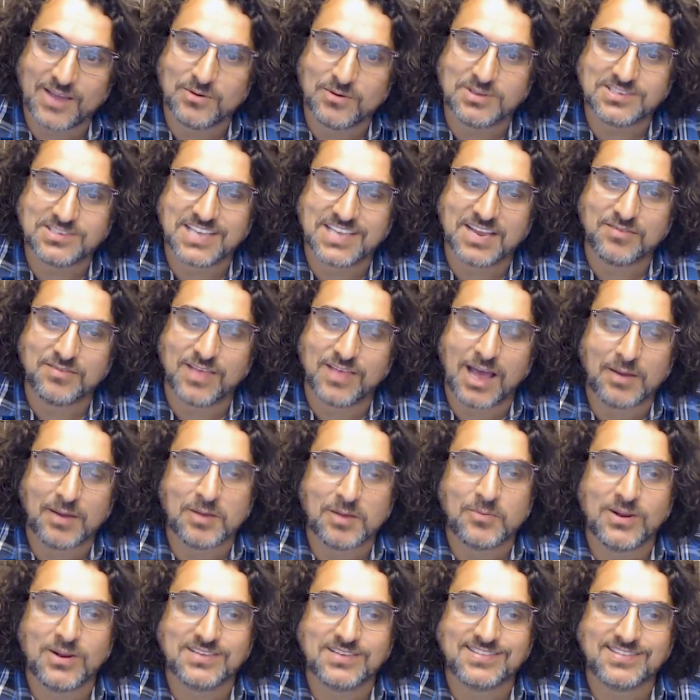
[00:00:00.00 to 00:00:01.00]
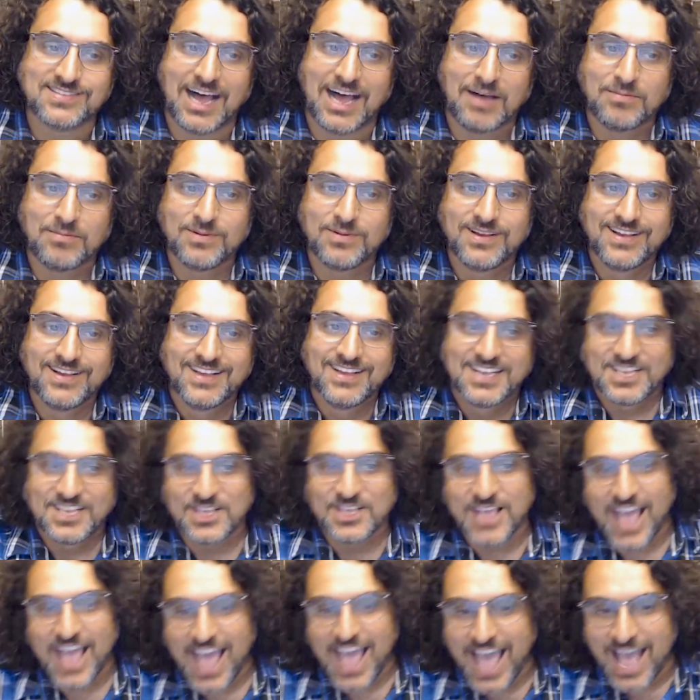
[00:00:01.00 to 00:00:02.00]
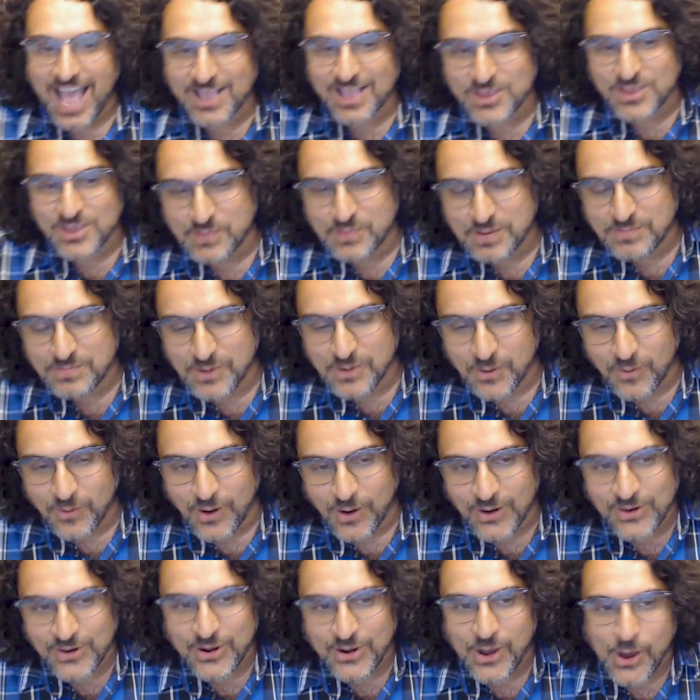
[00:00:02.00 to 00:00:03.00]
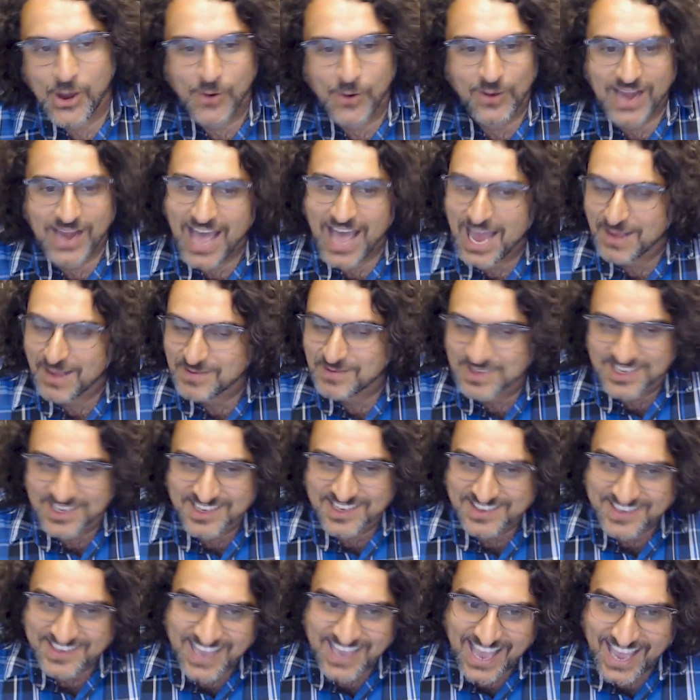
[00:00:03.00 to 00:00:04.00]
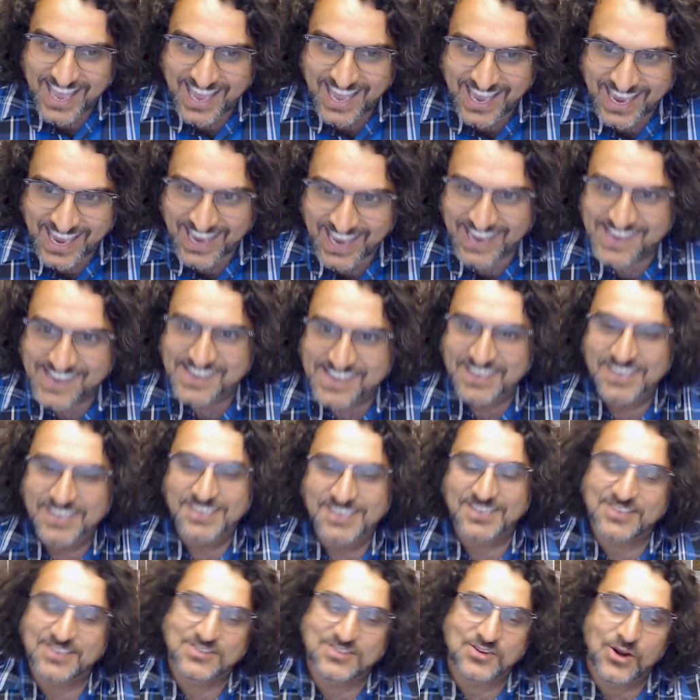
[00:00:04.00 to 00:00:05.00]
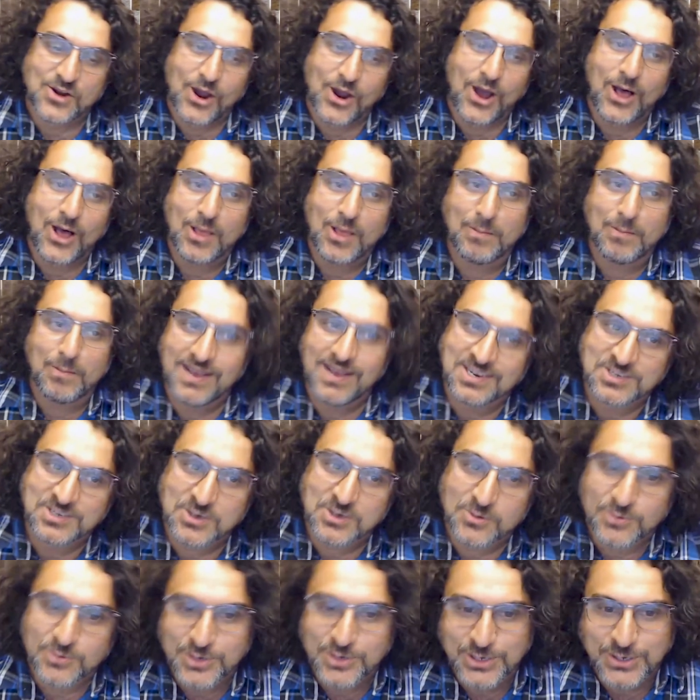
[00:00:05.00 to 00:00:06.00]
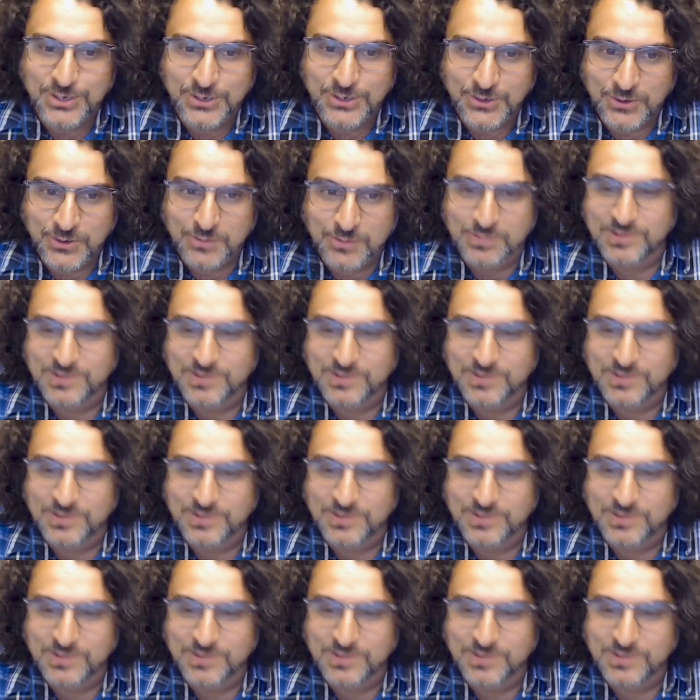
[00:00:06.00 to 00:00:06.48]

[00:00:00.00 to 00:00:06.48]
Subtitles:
we'll save that. I'm going to press stop. Yeah, you people won't know what Adam's going to say. You're all a bunch of rubes.